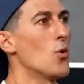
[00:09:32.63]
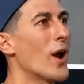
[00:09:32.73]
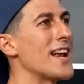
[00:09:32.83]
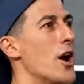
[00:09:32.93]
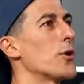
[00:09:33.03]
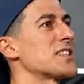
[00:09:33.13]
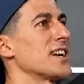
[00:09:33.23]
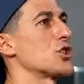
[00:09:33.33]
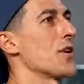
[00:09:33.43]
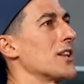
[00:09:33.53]
What I notice,
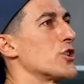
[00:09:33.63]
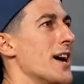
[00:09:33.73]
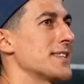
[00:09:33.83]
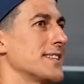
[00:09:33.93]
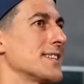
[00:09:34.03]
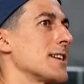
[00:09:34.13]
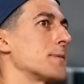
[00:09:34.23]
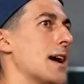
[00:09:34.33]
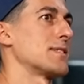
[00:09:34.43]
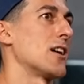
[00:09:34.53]
like training chest, is
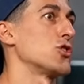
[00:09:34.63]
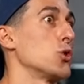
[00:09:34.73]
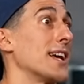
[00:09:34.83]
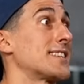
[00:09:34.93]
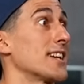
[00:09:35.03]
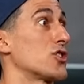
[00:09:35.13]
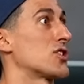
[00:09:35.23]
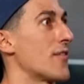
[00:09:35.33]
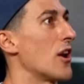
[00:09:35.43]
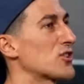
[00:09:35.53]
sometimes I'll do like six or
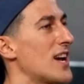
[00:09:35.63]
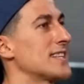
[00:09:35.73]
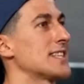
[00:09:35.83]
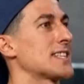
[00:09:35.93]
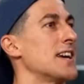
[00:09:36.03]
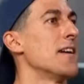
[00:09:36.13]
seven exercises.